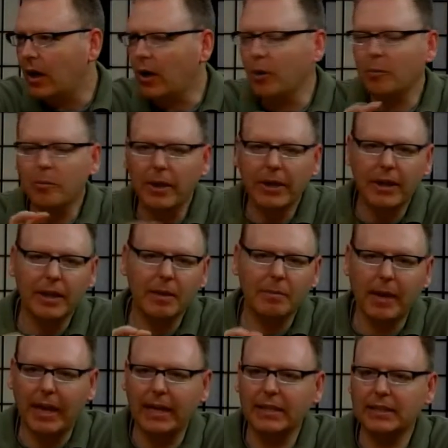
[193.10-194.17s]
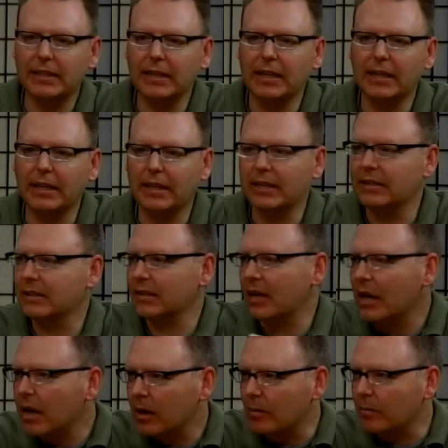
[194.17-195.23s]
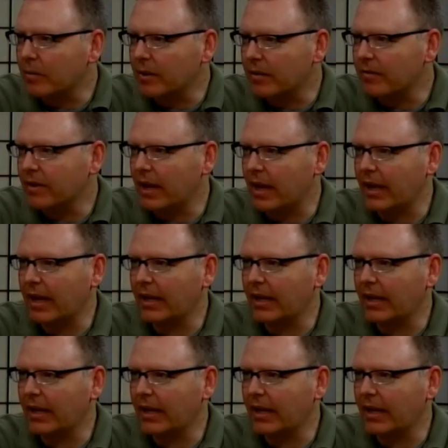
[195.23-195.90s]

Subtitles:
our monthly magazine is the hub of that.